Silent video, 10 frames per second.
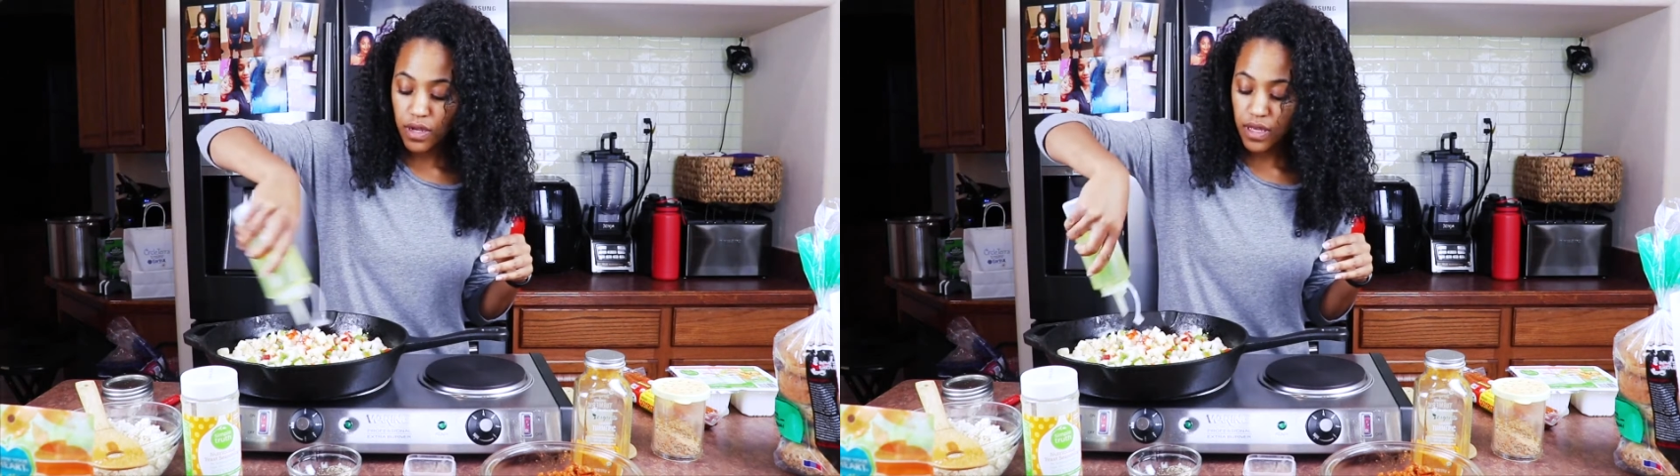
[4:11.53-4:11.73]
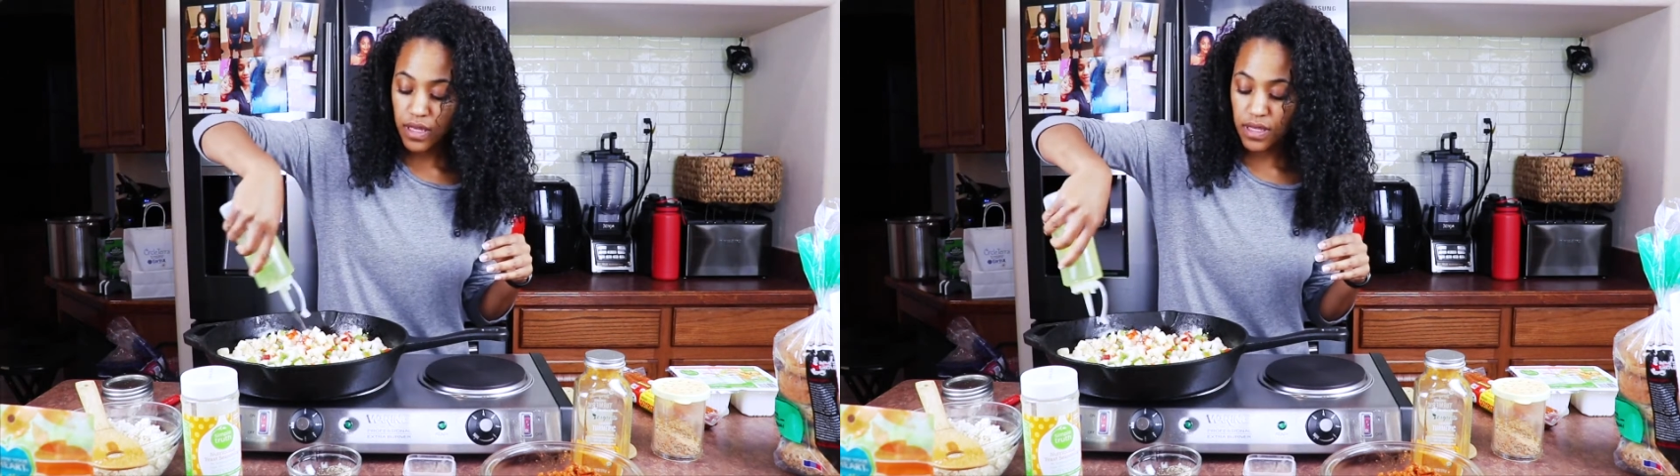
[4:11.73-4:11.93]

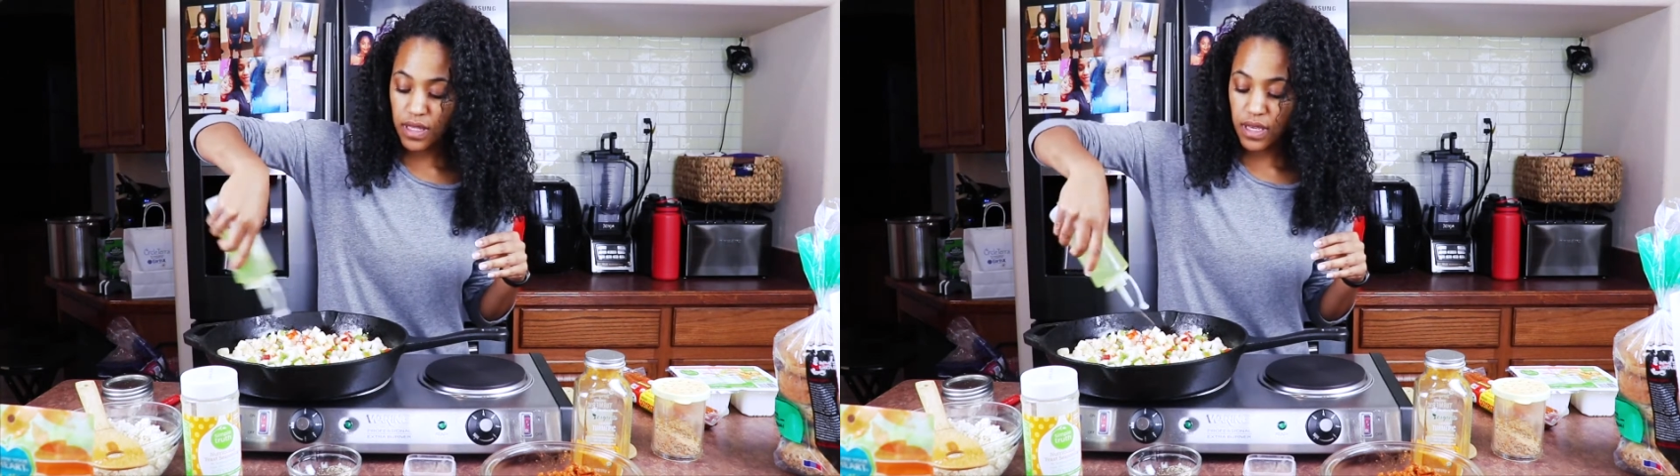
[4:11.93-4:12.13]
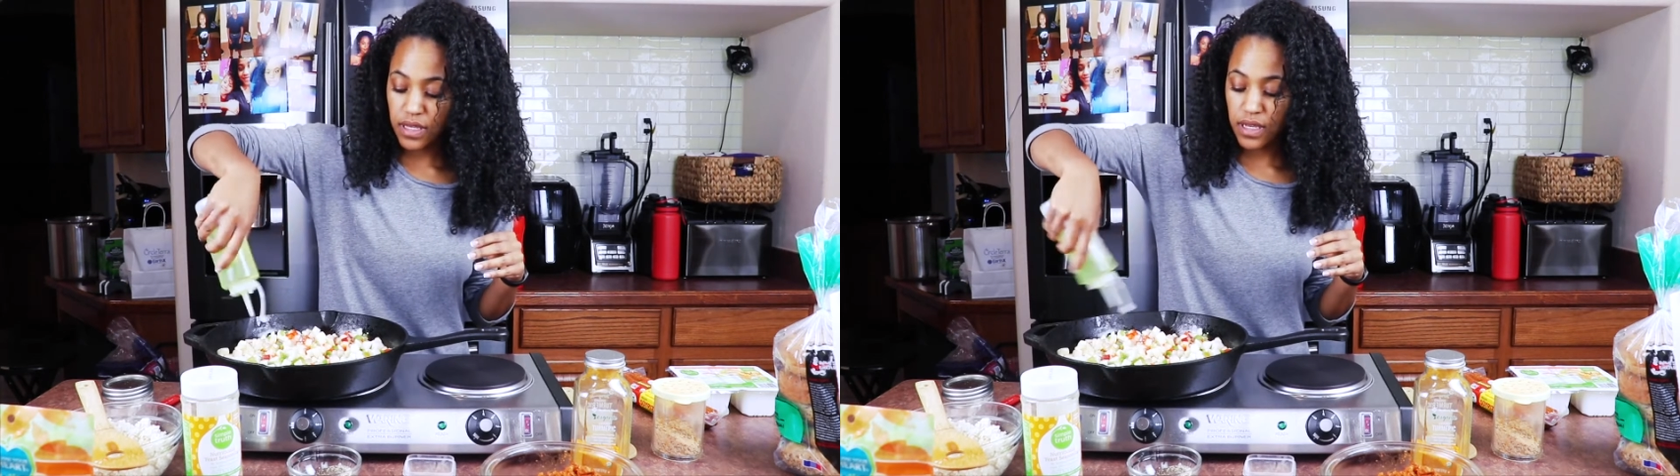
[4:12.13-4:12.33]
because
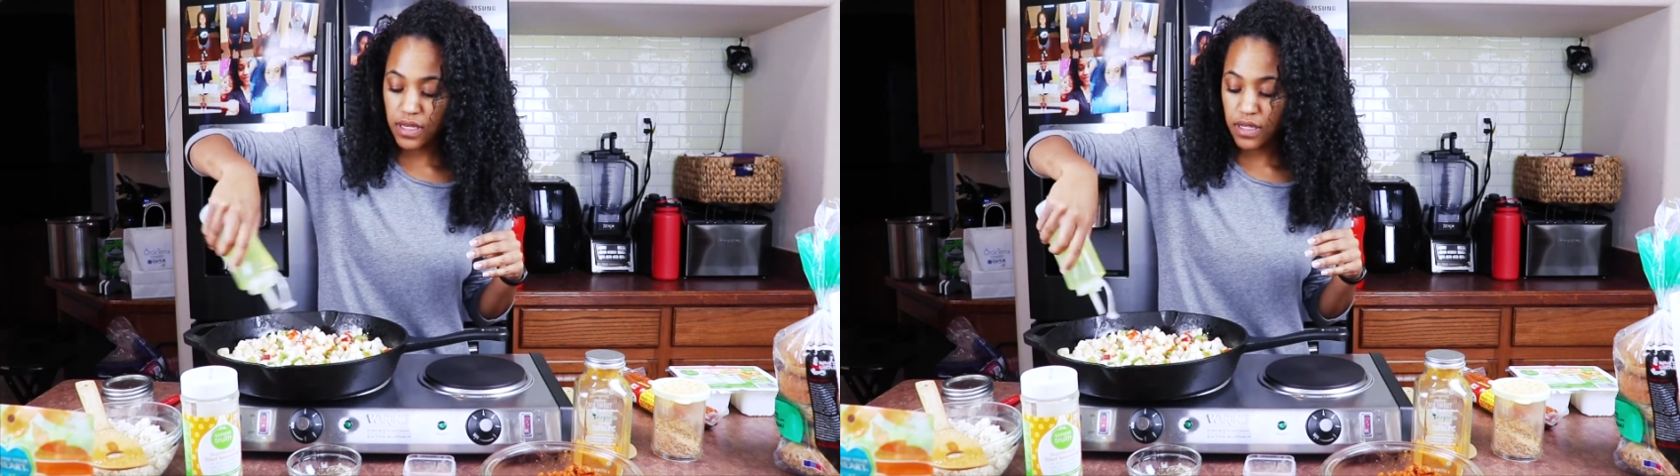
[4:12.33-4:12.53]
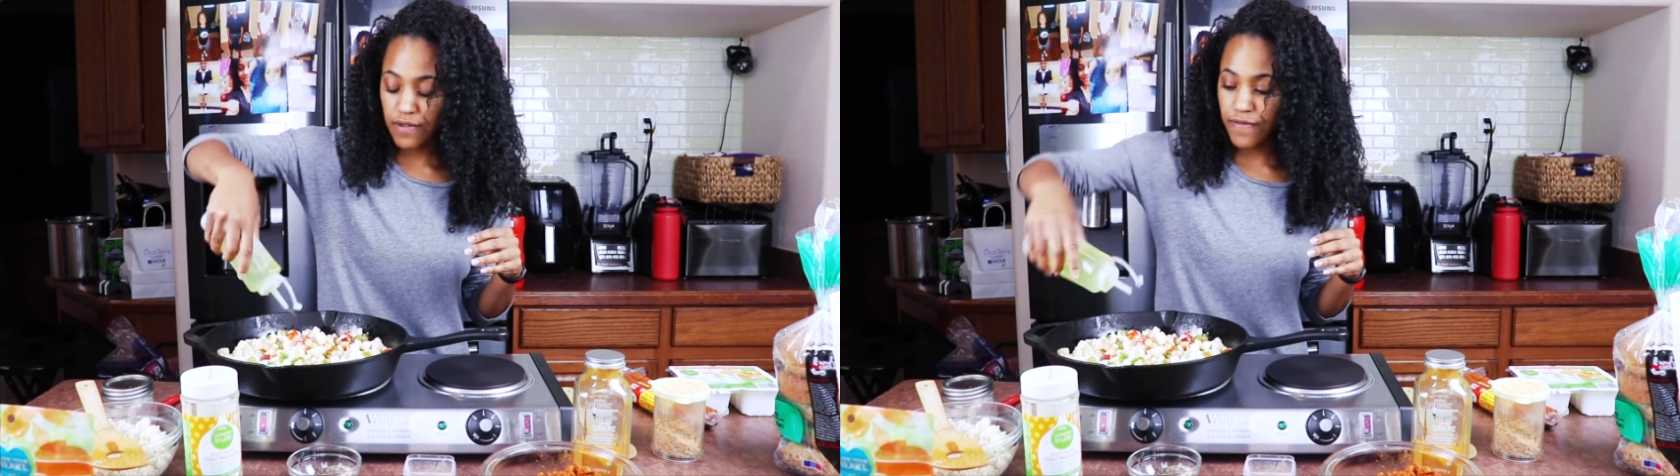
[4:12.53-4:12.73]
this
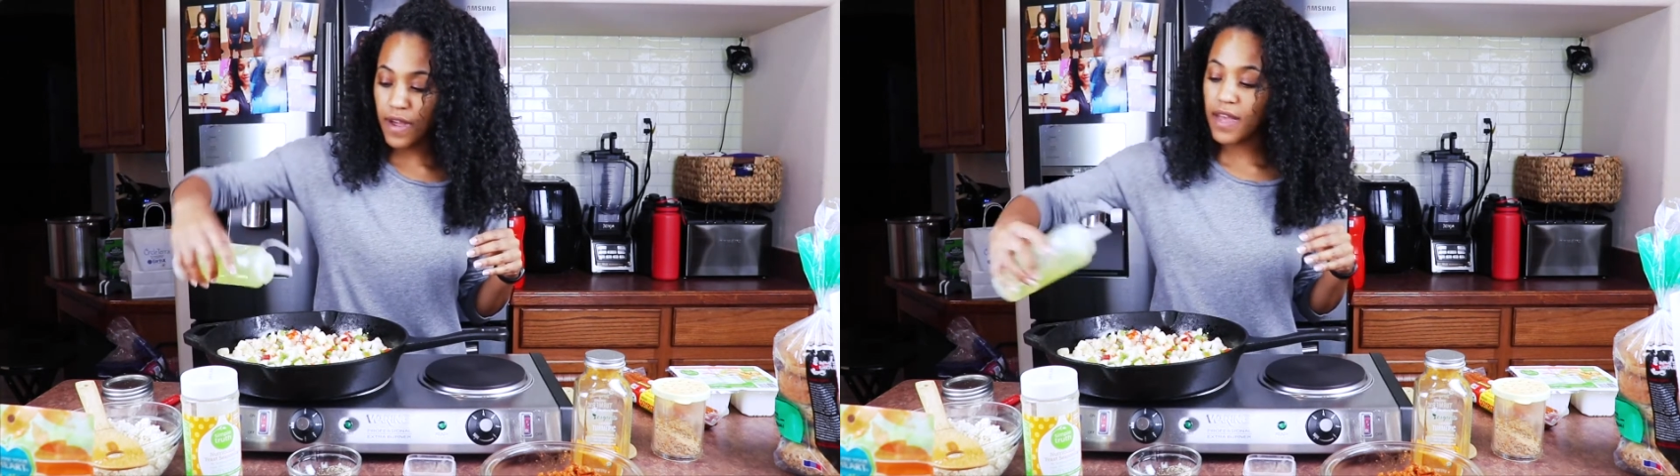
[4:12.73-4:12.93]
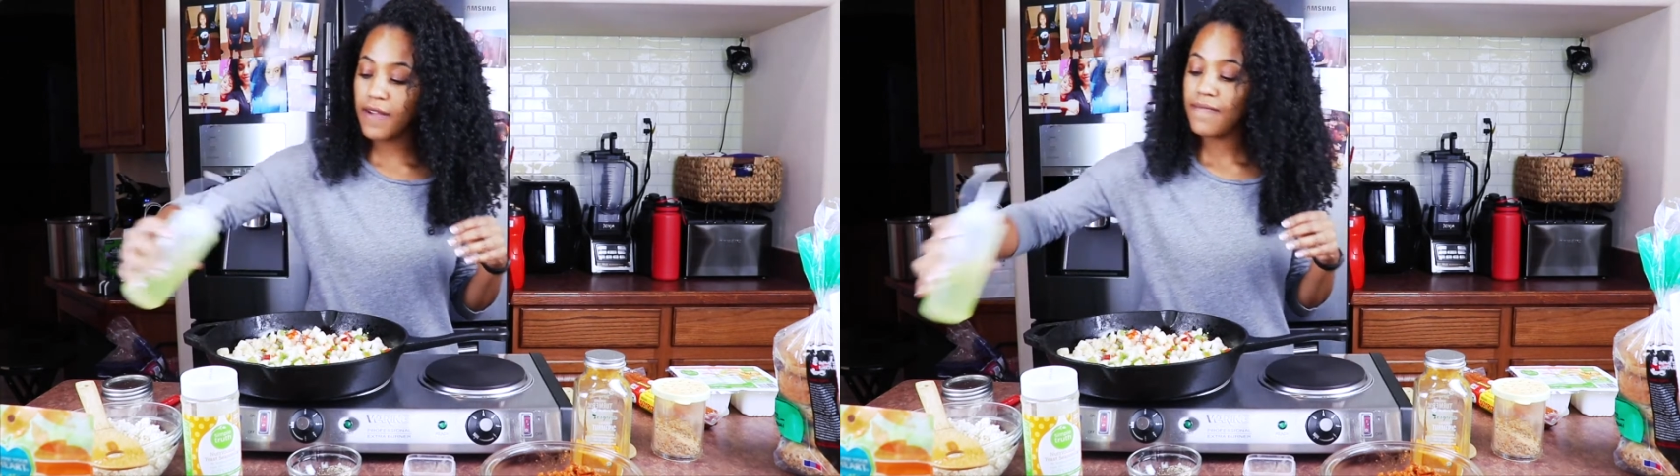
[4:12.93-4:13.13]
needs to
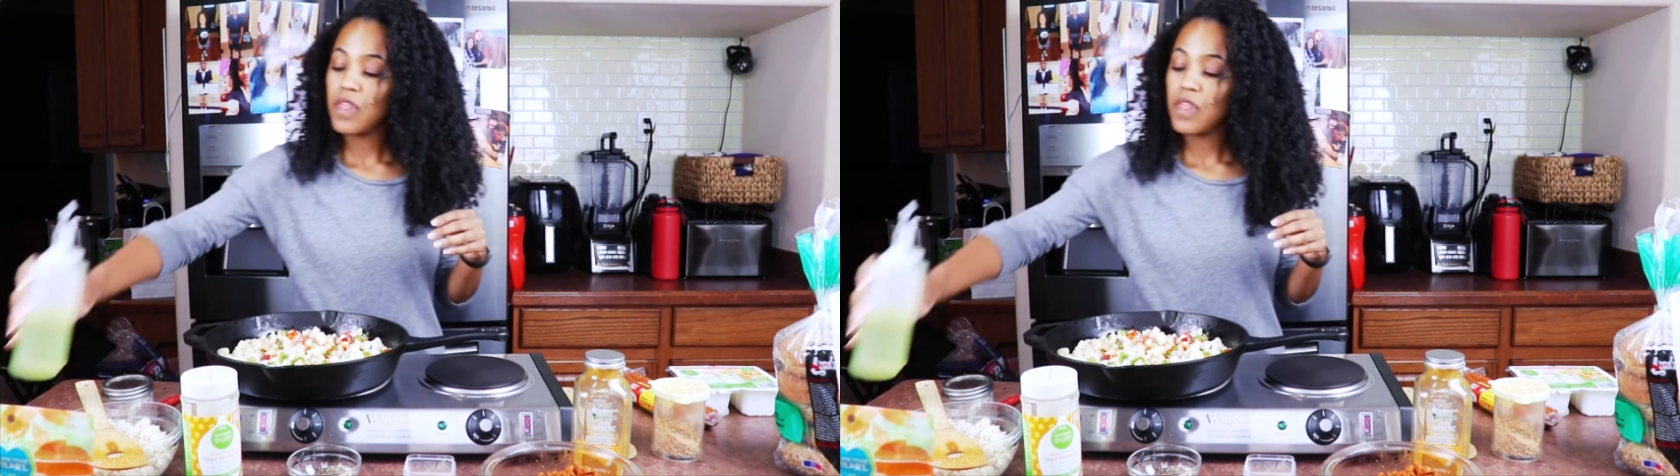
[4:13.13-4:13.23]
fry.